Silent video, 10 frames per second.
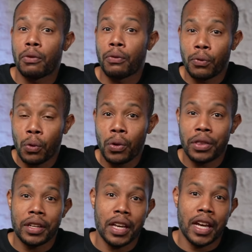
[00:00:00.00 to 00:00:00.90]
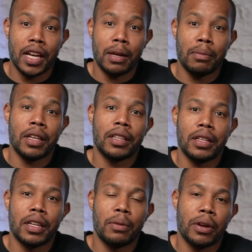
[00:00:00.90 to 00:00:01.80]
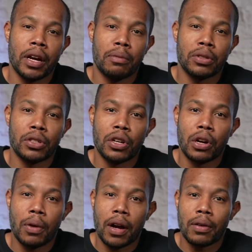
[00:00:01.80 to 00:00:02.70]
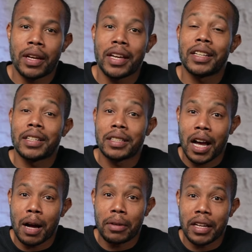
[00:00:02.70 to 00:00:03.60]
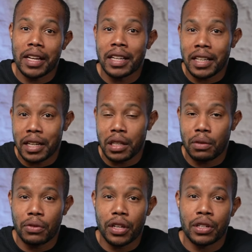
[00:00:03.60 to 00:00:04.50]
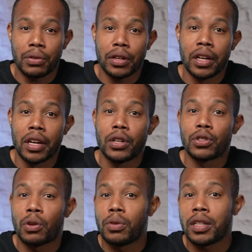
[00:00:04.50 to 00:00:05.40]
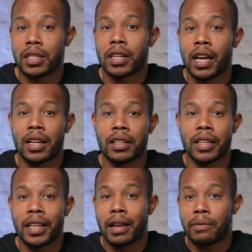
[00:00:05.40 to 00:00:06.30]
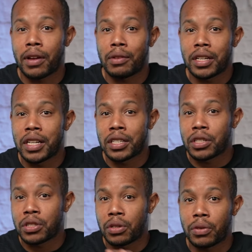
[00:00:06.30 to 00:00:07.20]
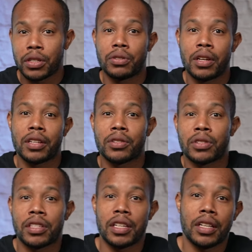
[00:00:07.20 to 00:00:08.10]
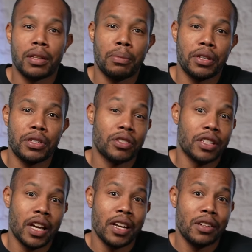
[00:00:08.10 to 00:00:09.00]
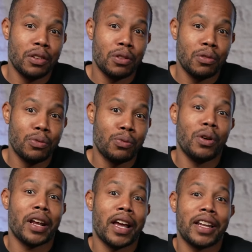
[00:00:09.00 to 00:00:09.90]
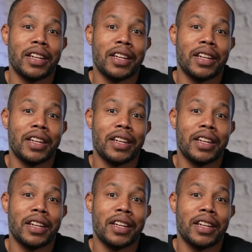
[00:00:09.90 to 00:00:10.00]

before the game, and then they were able to go out and dominate and get the victory. So I wanted to kind of lay that foundation, so as you guys are seeing the pictures, you kind of know what I